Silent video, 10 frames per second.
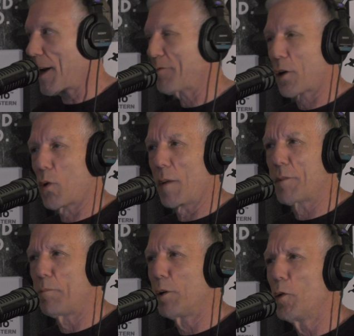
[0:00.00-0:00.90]
to have to grab
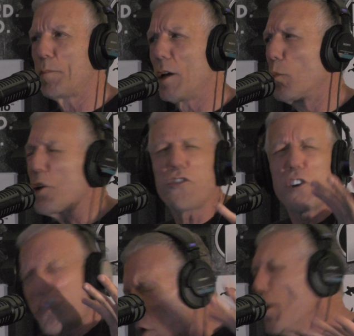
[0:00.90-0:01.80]
the blue pill. What is she
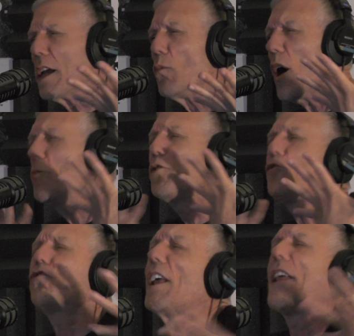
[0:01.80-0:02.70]
doing? Why would you
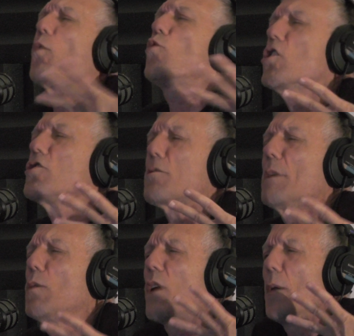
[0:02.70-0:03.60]
say that word to
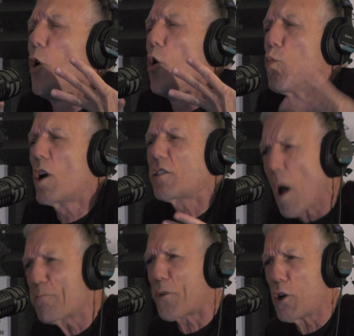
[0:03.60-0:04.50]
me when I'm all worked
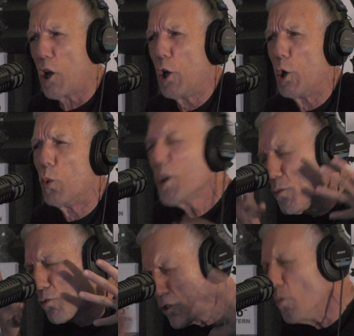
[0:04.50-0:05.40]
up for you? What are
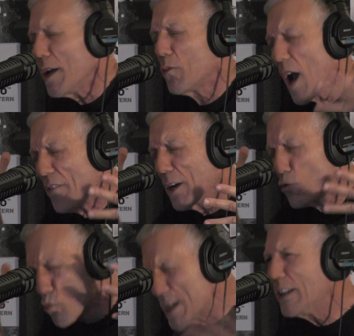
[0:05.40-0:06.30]
you doing? We're
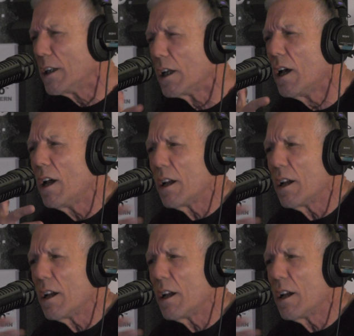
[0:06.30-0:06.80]
having real...